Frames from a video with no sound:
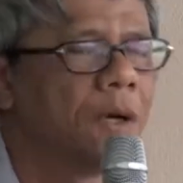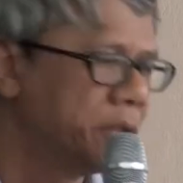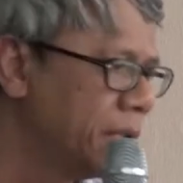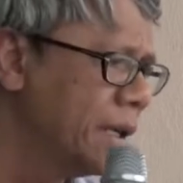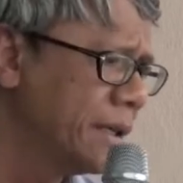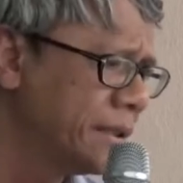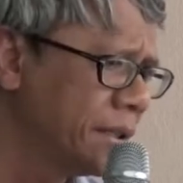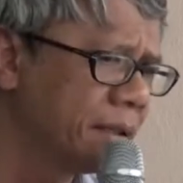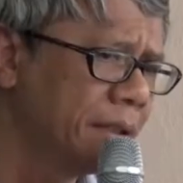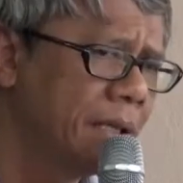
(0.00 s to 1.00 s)
general
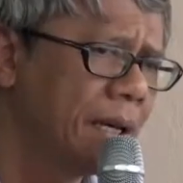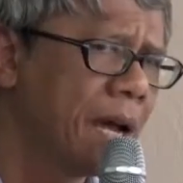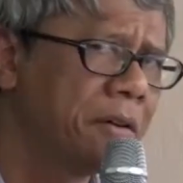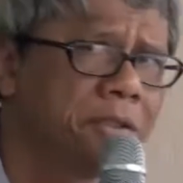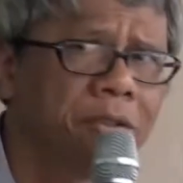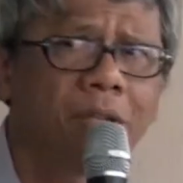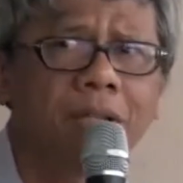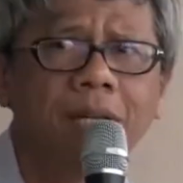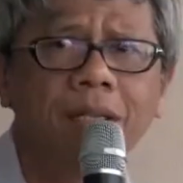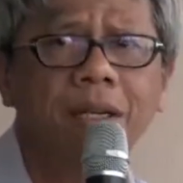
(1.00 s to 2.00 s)
election in Laos is not
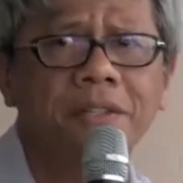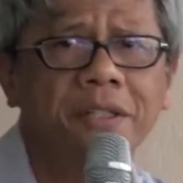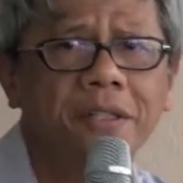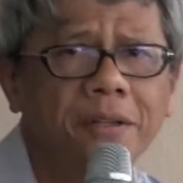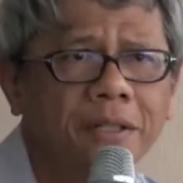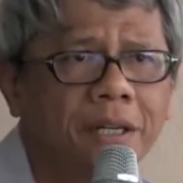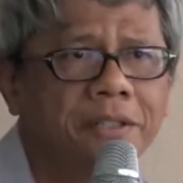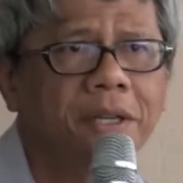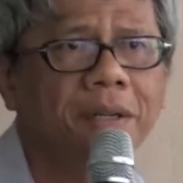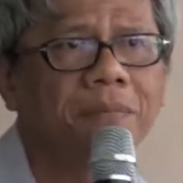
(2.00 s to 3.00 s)
really a general
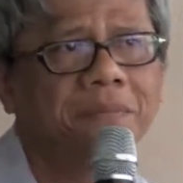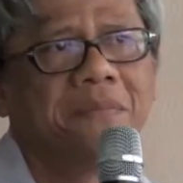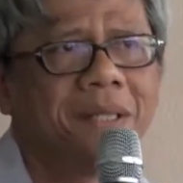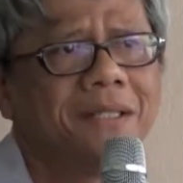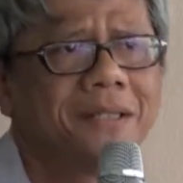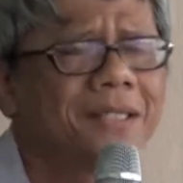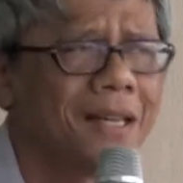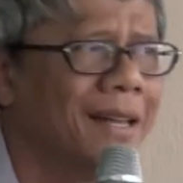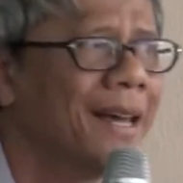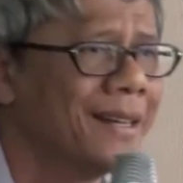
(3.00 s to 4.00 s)
election, but it's just
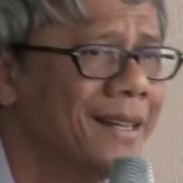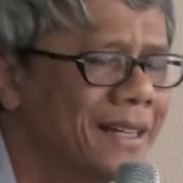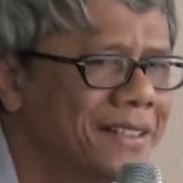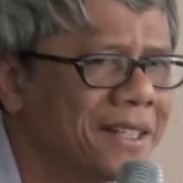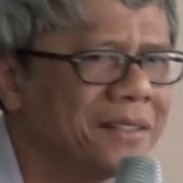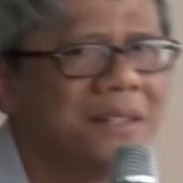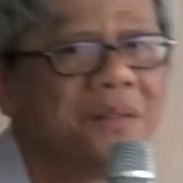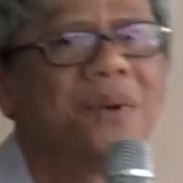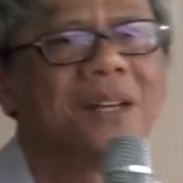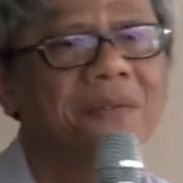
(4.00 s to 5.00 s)
an election.
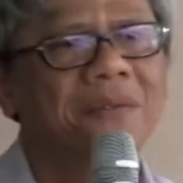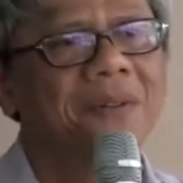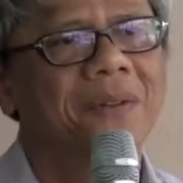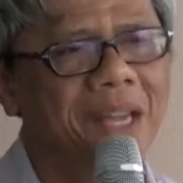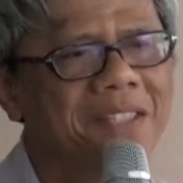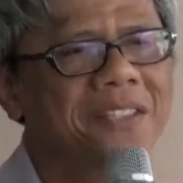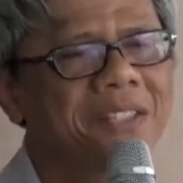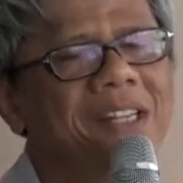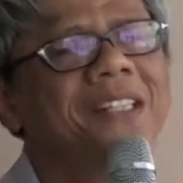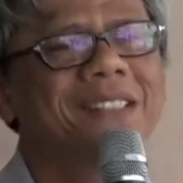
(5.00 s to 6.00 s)
But as a
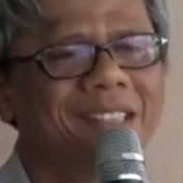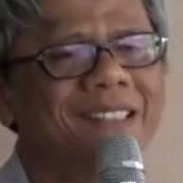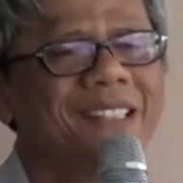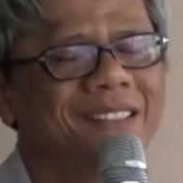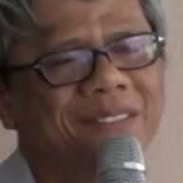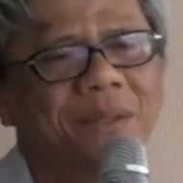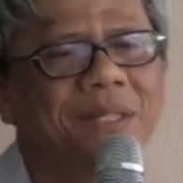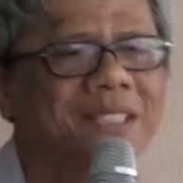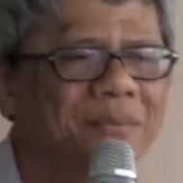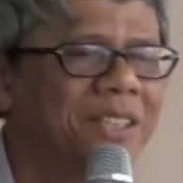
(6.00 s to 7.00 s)
journalist, I think we
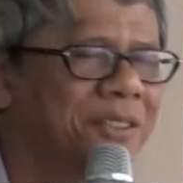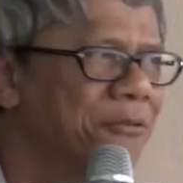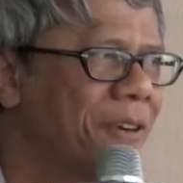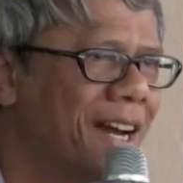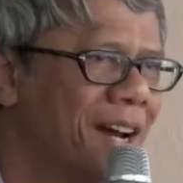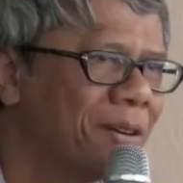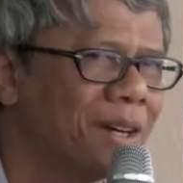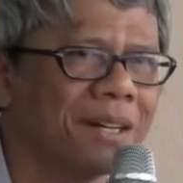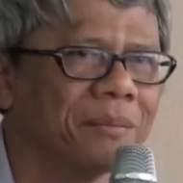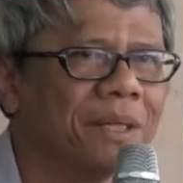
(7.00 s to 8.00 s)
have something to find out,
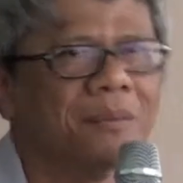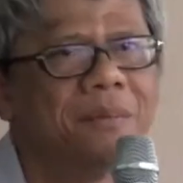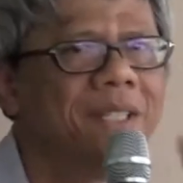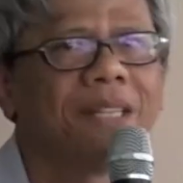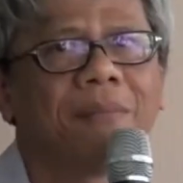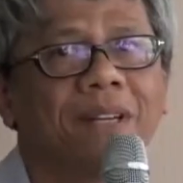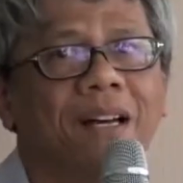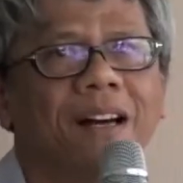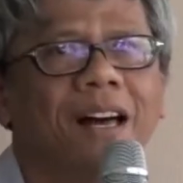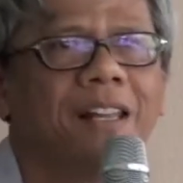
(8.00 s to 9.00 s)
and maybe some
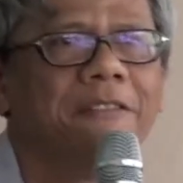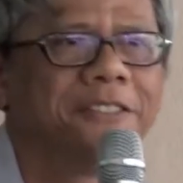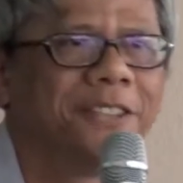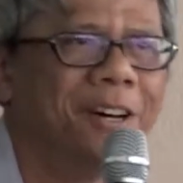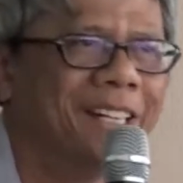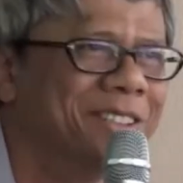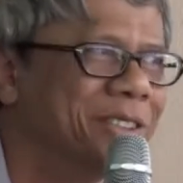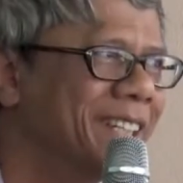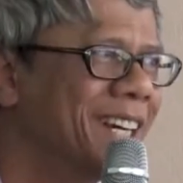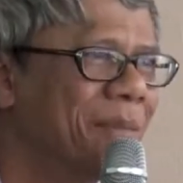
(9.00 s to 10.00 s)
colorful story to
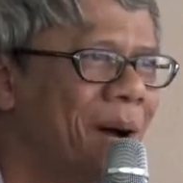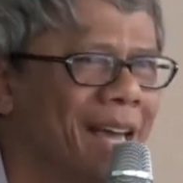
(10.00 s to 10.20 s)
say about